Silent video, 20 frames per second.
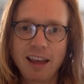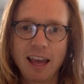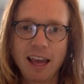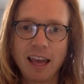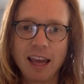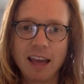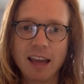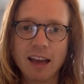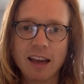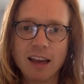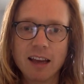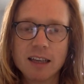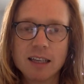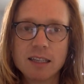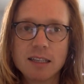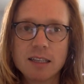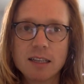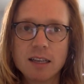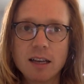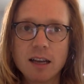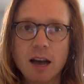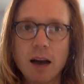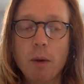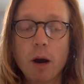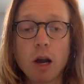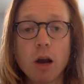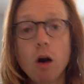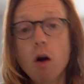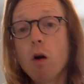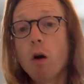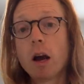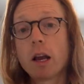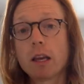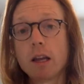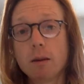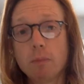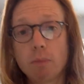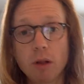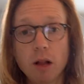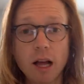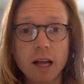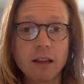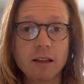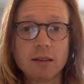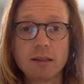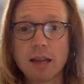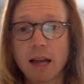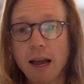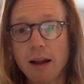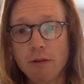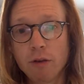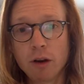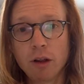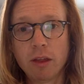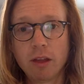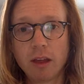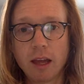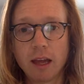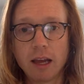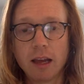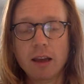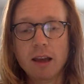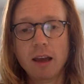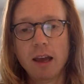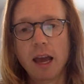And I'm like, oh, I can apply this to everything.